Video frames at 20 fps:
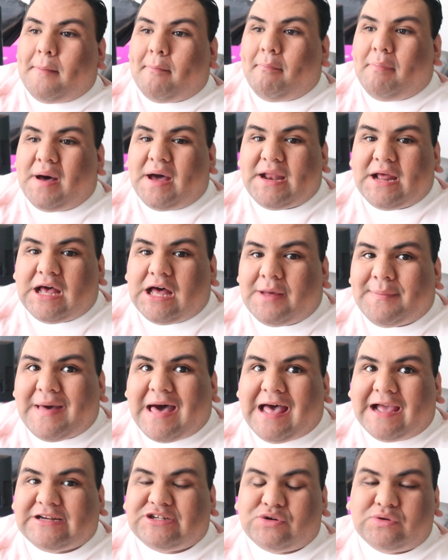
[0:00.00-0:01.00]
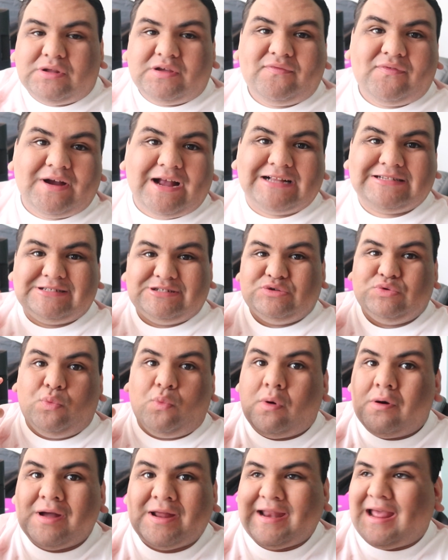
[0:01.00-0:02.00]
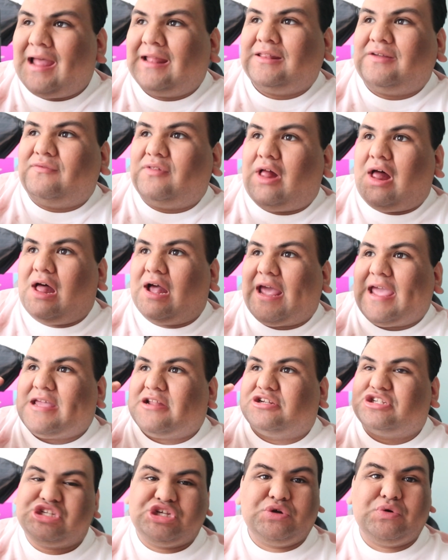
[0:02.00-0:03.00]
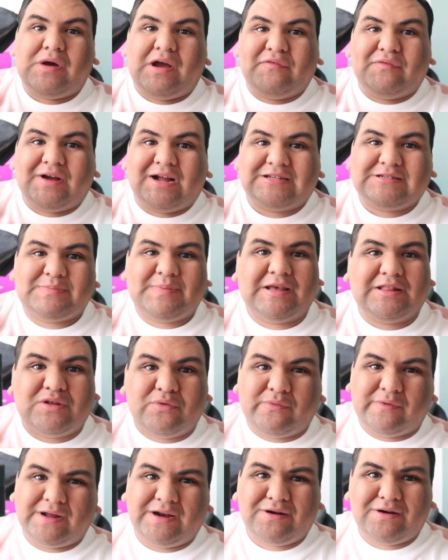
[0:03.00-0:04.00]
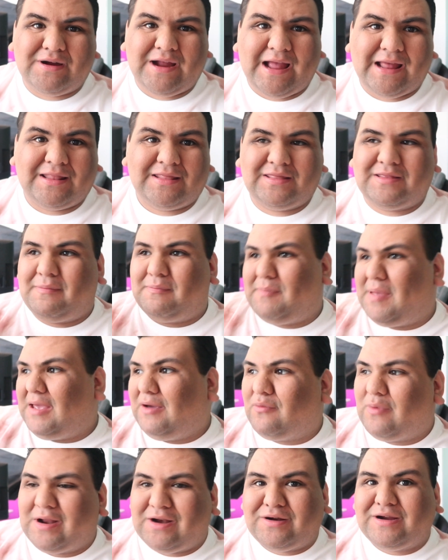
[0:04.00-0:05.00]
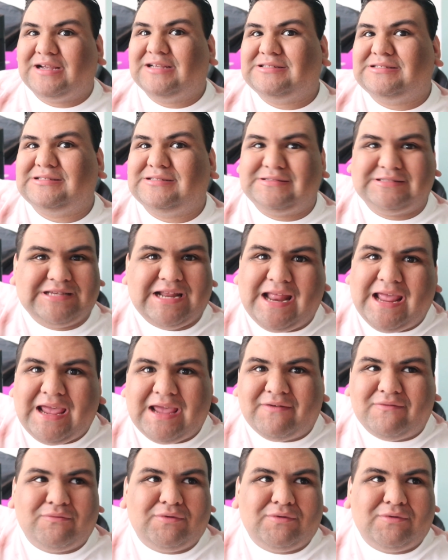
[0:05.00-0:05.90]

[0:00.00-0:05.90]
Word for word: But um, I totally forgot to, one, end the vlog. And two, I forgot to pick the winner. And the big winner is today.